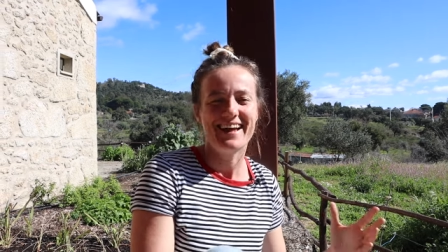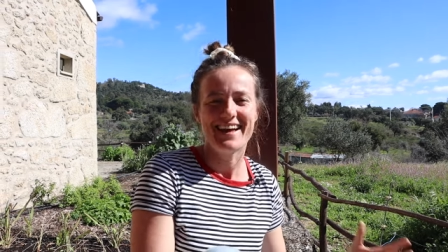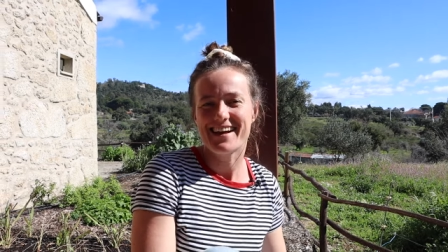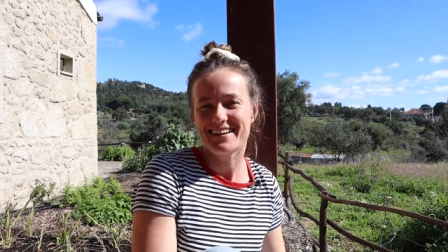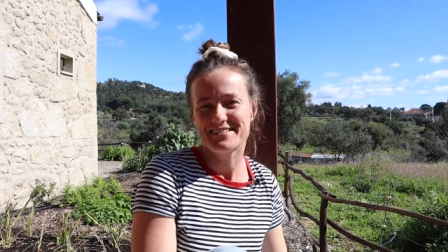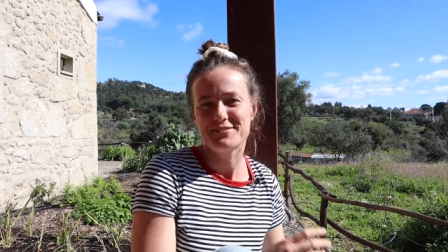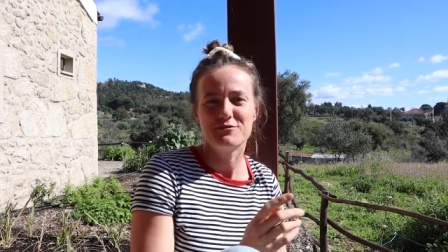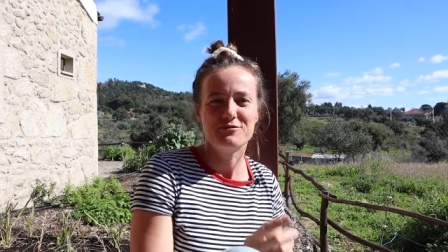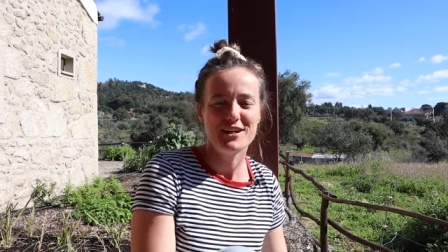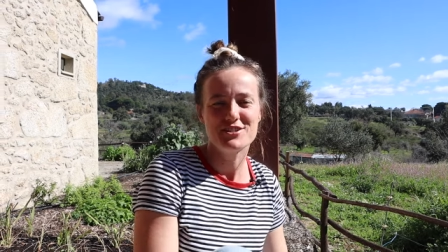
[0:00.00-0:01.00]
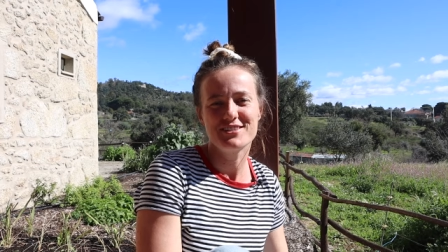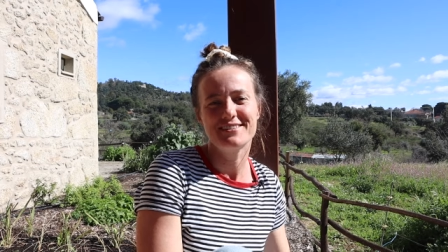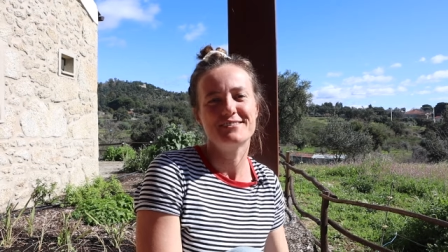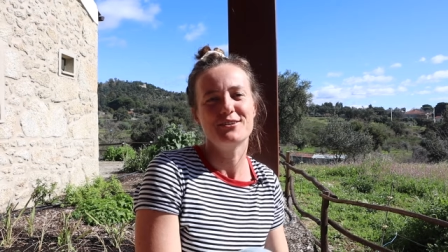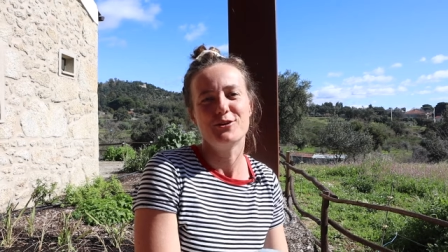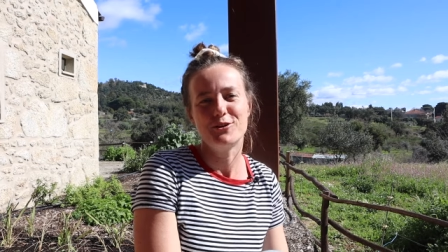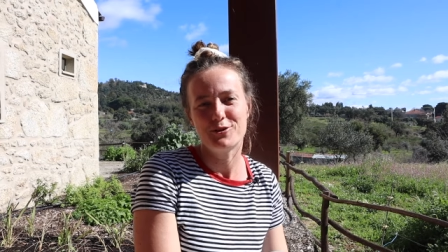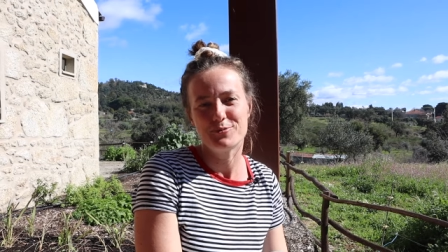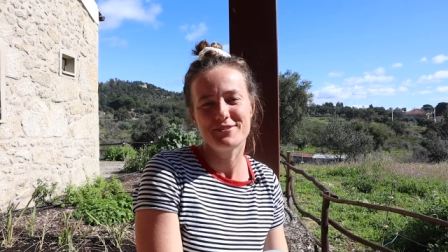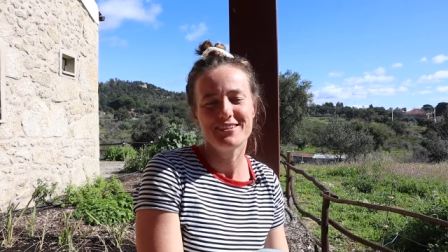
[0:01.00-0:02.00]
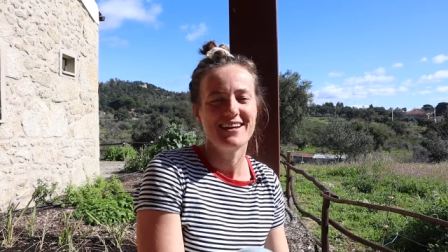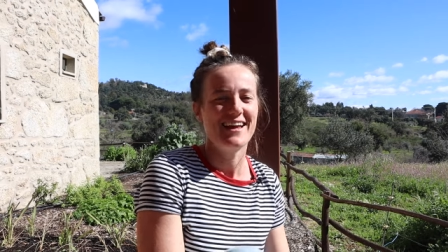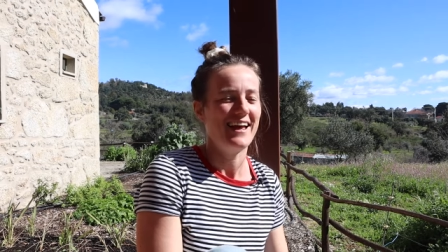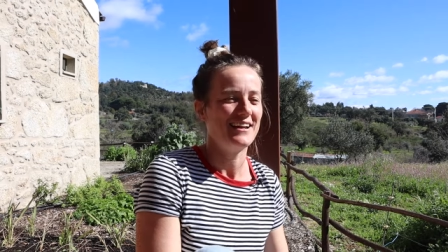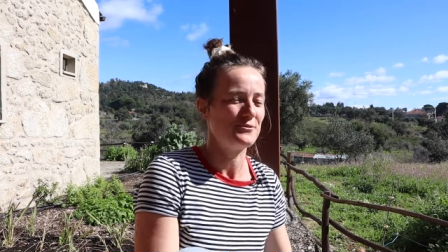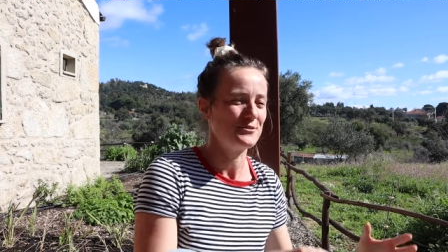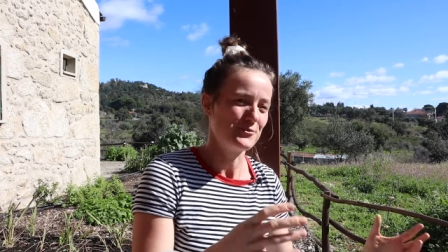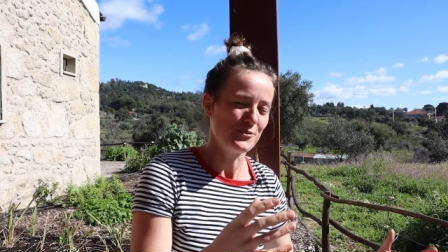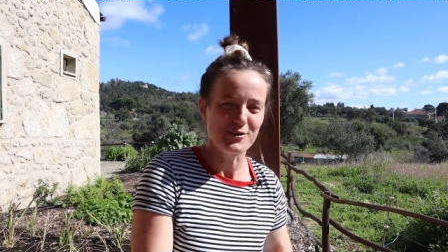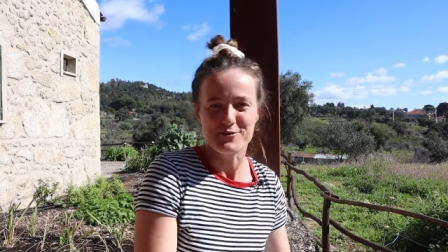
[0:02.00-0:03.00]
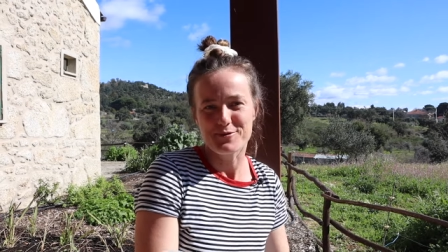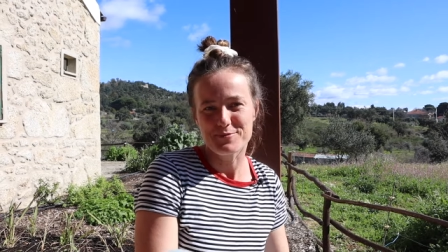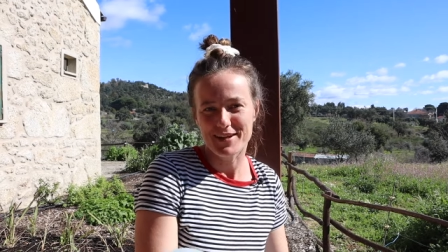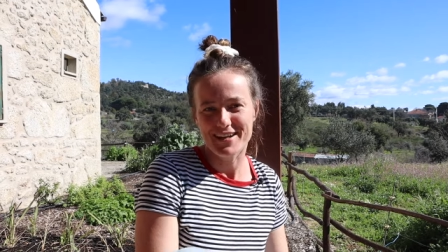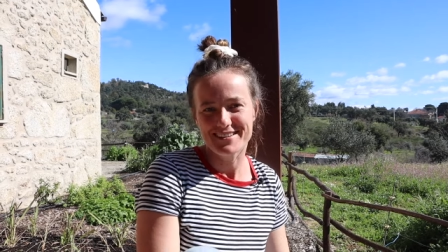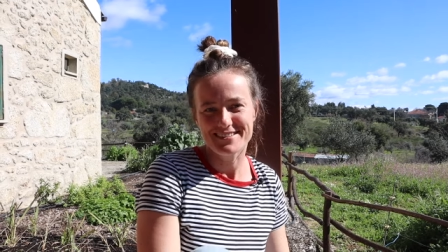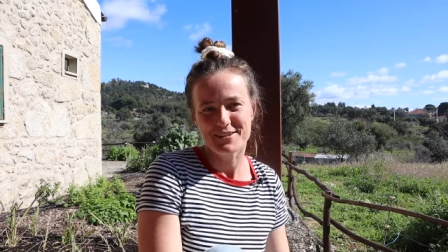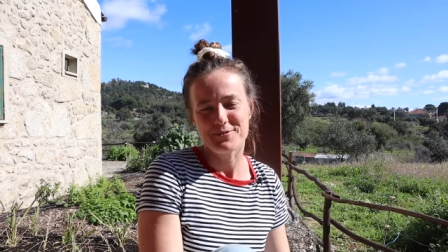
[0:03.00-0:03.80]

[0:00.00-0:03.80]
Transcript: eggs, veggies, herbs. And it was a wonderful place.